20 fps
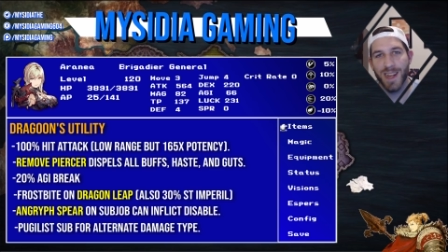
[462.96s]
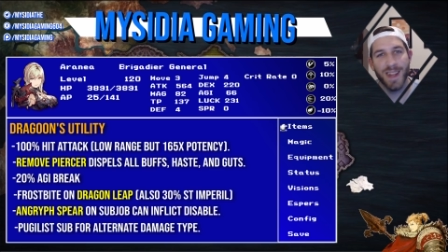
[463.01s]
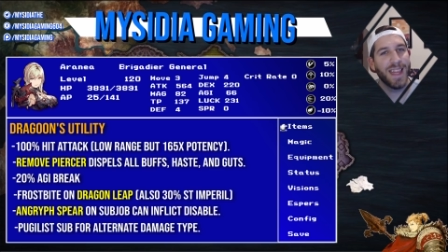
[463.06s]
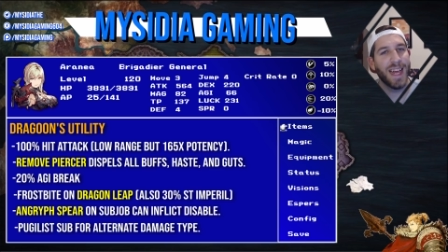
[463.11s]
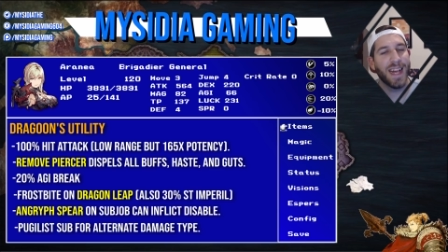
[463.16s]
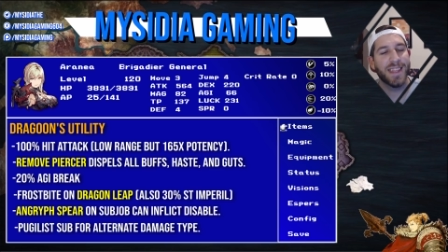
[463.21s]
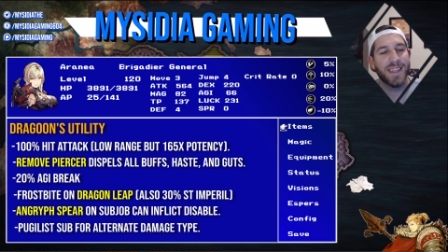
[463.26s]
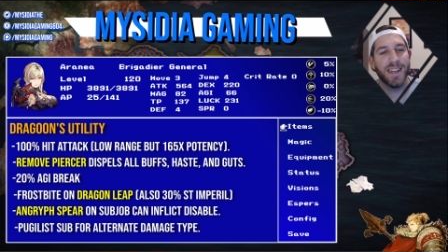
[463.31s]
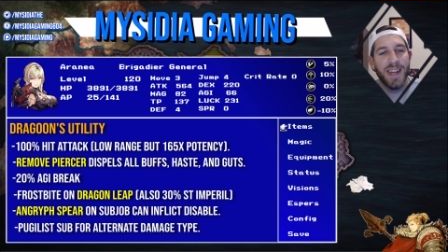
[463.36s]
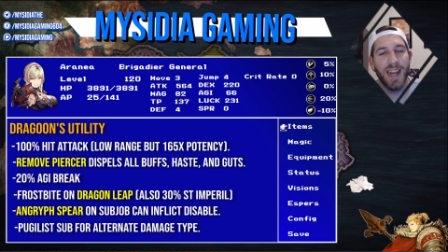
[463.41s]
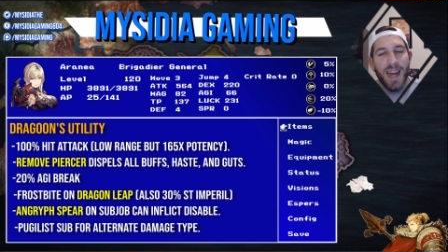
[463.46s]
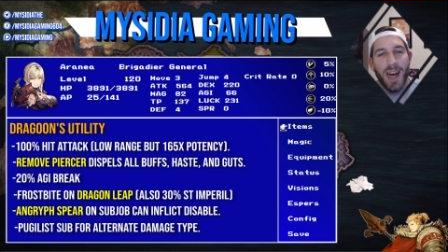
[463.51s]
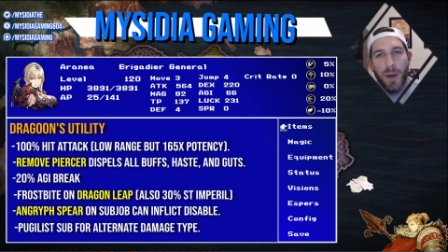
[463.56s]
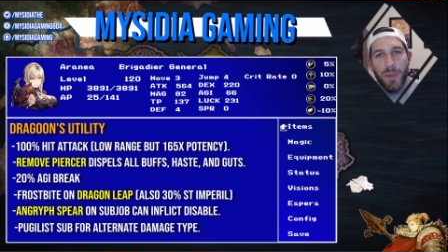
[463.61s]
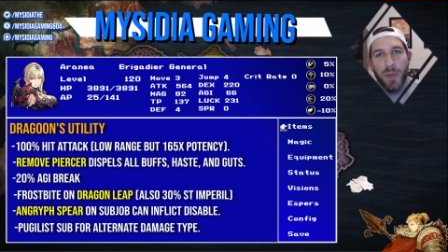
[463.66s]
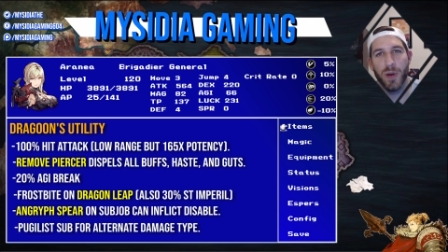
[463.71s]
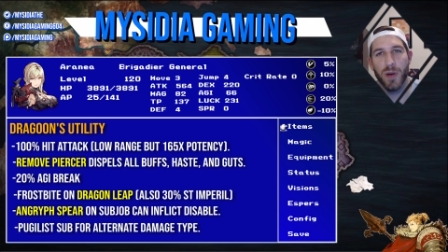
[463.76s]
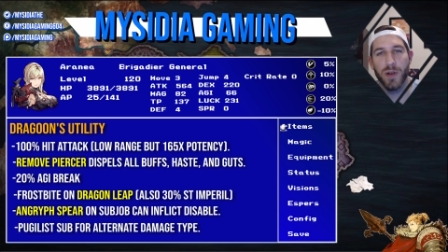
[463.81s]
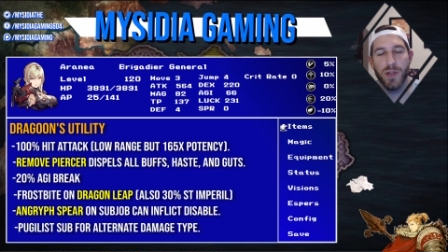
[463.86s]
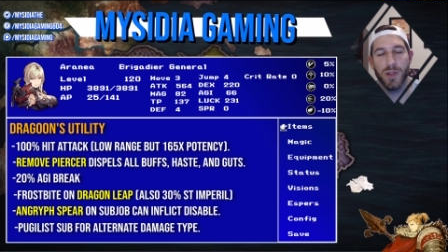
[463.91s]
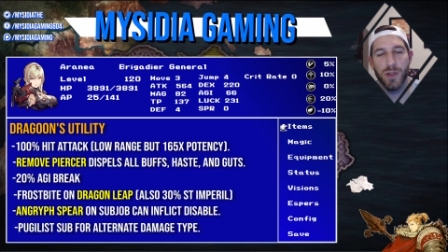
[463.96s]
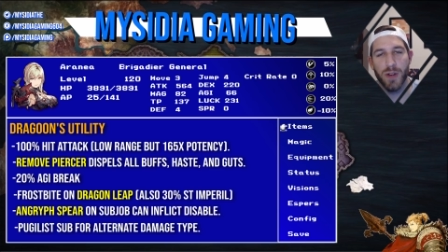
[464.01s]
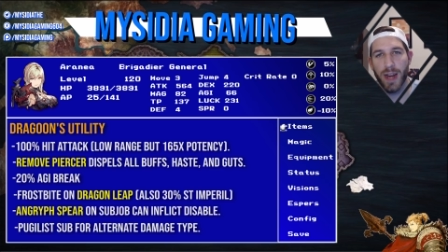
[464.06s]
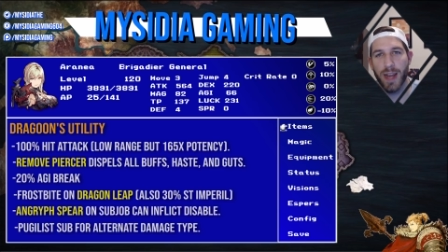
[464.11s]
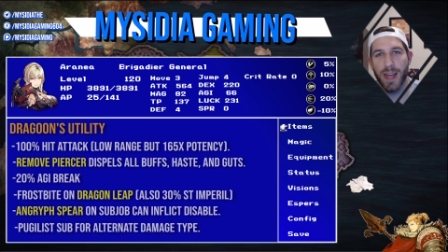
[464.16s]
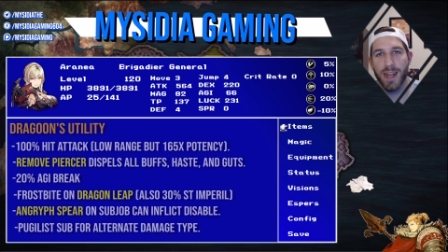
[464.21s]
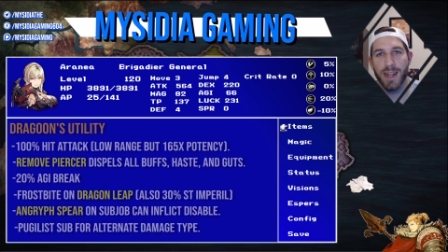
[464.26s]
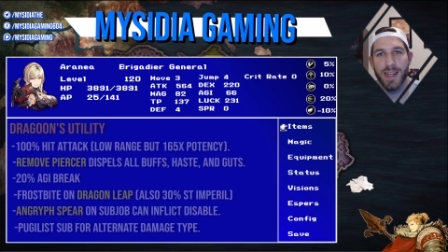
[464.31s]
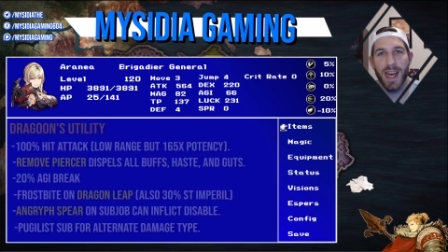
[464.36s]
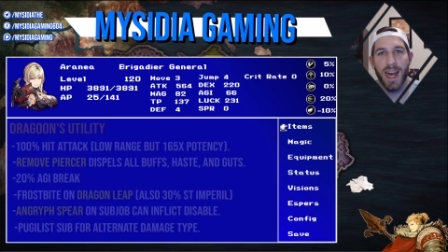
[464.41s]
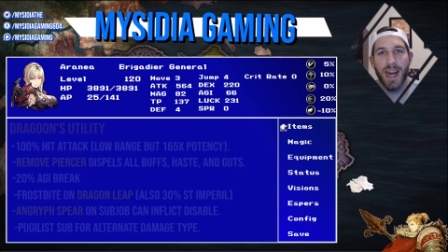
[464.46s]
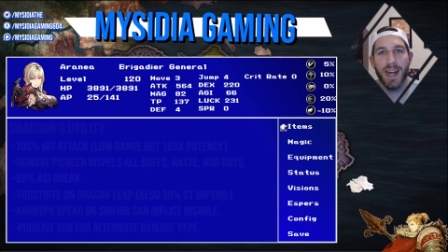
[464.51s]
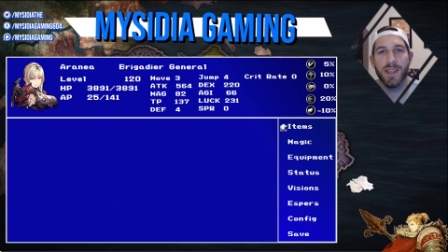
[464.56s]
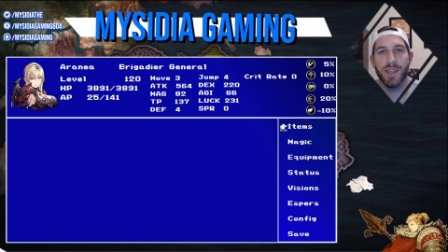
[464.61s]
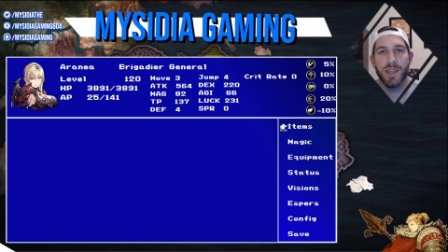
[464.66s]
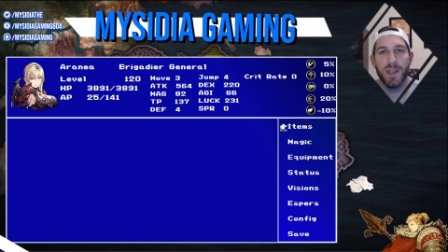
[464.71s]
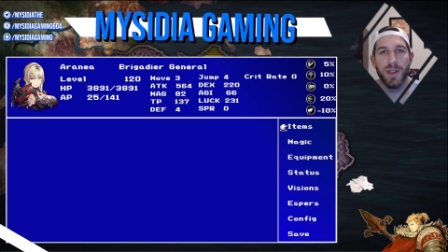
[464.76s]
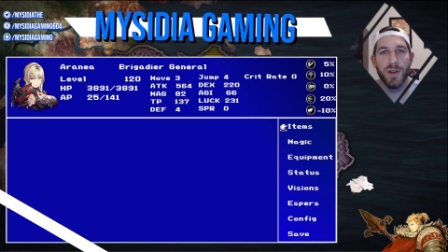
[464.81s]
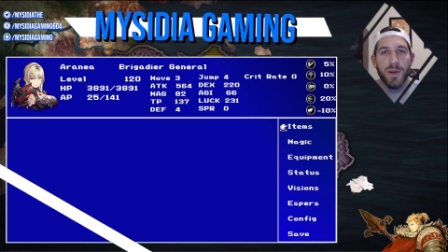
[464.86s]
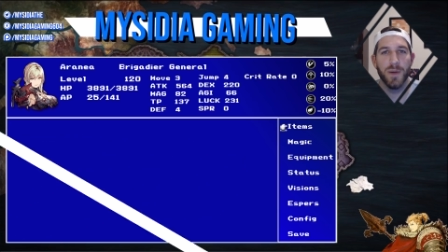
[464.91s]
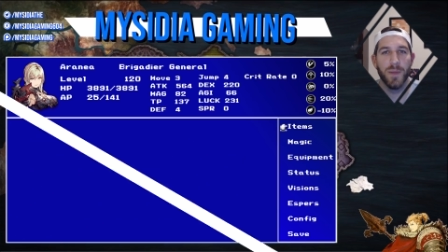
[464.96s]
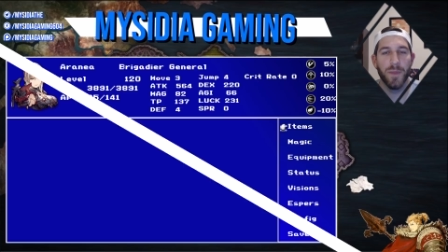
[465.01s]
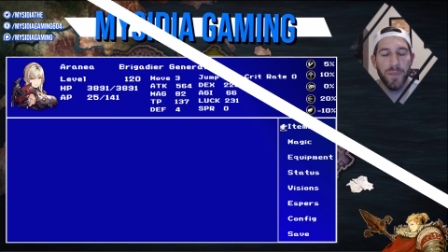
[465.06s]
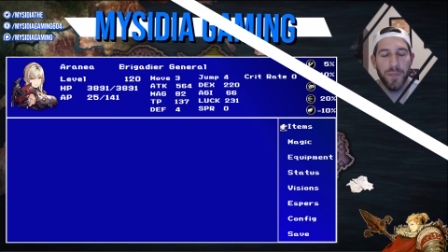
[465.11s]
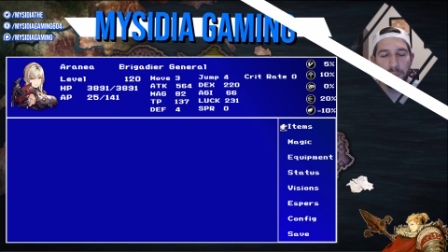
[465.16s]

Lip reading: that's going to help her striking attacks too.